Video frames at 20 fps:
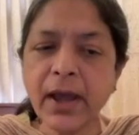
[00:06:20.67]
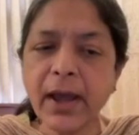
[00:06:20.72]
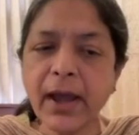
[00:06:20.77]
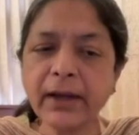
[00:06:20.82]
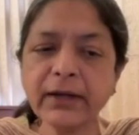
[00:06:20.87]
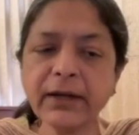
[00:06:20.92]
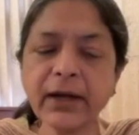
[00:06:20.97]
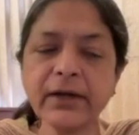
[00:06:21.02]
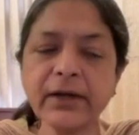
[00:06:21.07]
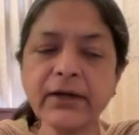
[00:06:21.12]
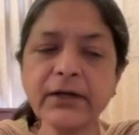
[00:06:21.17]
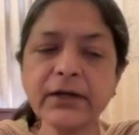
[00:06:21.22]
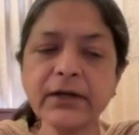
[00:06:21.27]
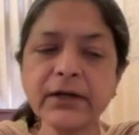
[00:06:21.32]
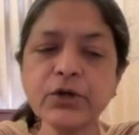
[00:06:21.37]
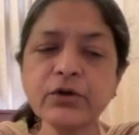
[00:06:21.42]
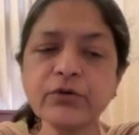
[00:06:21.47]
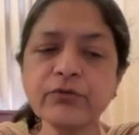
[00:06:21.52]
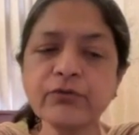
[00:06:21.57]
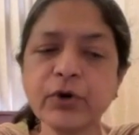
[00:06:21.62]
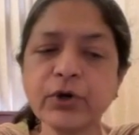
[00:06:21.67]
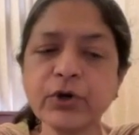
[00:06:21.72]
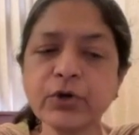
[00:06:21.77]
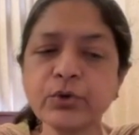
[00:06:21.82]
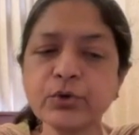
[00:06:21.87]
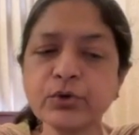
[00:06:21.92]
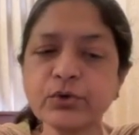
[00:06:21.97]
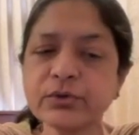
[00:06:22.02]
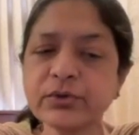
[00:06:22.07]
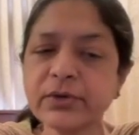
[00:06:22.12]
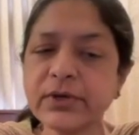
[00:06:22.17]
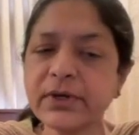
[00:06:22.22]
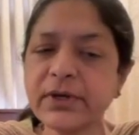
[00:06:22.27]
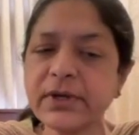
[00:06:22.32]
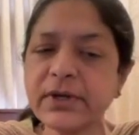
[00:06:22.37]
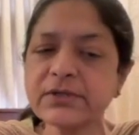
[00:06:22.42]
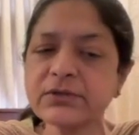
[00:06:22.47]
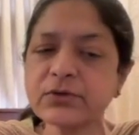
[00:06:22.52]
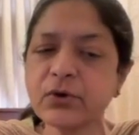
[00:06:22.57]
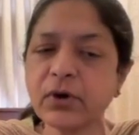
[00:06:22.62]
and continued for 2 to 3
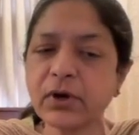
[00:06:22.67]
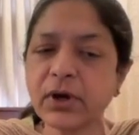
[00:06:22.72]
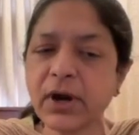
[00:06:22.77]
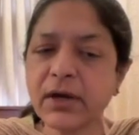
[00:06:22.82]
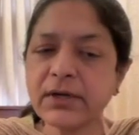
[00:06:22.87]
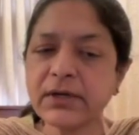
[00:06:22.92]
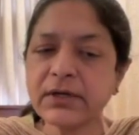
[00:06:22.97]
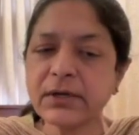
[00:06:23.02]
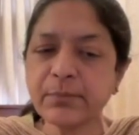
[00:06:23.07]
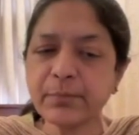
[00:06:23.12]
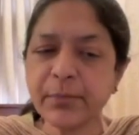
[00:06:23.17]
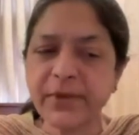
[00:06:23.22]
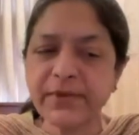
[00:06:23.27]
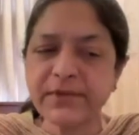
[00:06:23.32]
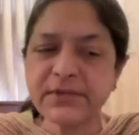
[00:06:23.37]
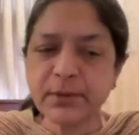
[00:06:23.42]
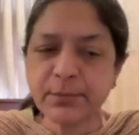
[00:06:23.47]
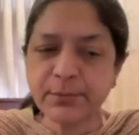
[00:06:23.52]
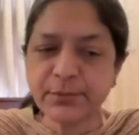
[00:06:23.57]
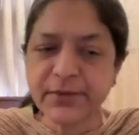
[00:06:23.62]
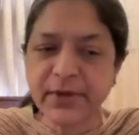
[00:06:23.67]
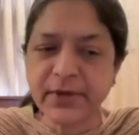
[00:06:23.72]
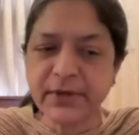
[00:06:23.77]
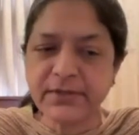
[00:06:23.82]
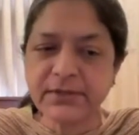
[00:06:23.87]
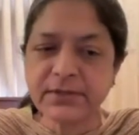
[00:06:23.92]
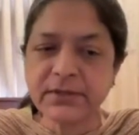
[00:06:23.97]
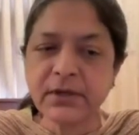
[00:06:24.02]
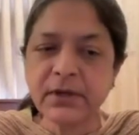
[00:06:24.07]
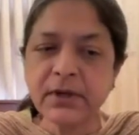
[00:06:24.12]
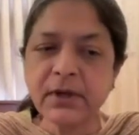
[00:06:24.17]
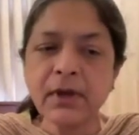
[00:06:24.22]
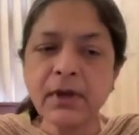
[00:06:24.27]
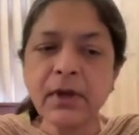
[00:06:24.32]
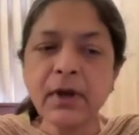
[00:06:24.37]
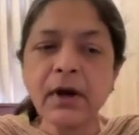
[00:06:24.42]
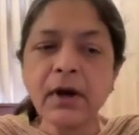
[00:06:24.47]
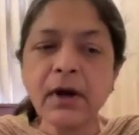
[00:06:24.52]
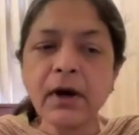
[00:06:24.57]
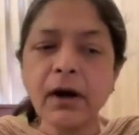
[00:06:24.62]
days or until pain subsides.
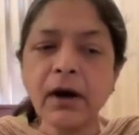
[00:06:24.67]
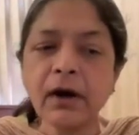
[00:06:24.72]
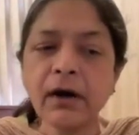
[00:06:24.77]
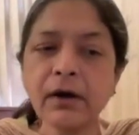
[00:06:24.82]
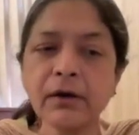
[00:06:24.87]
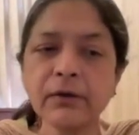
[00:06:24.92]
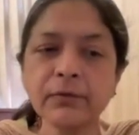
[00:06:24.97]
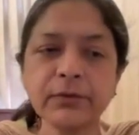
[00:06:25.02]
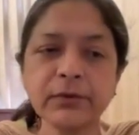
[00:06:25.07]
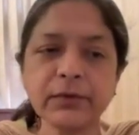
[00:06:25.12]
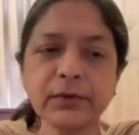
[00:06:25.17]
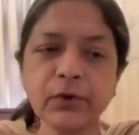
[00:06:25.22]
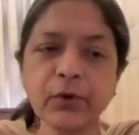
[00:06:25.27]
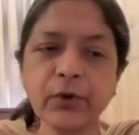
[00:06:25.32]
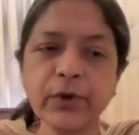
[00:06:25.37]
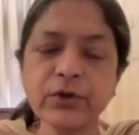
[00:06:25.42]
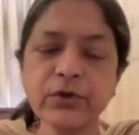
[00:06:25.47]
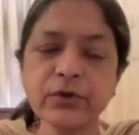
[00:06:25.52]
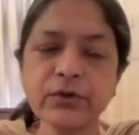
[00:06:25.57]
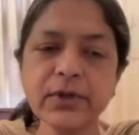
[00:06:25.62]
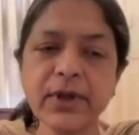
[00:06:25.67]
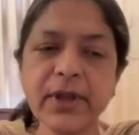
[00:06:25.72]
Going to